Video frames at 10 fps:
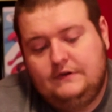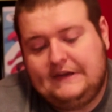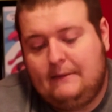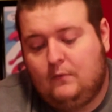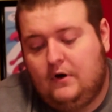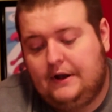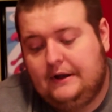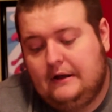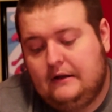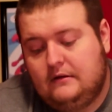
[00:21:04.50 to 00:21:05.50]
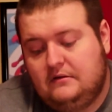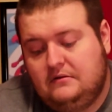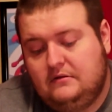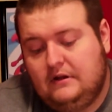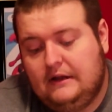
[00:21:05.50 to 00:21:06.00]
one.
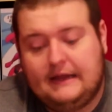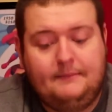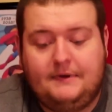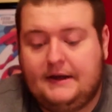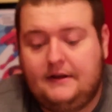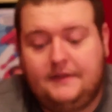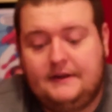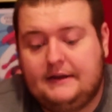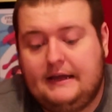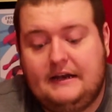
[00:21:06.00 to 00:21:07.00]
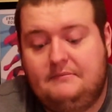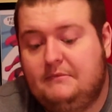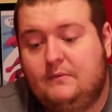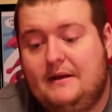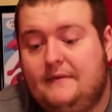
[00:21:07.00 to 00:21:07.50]
And again, Beckett authenticated
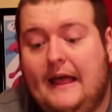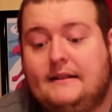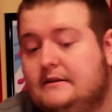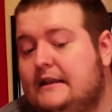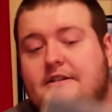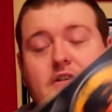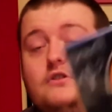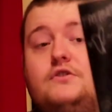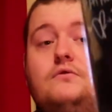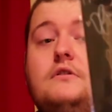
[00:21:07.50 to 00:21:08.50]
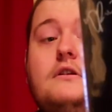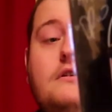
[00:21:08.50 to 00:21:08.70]
midway. That just looks cooler.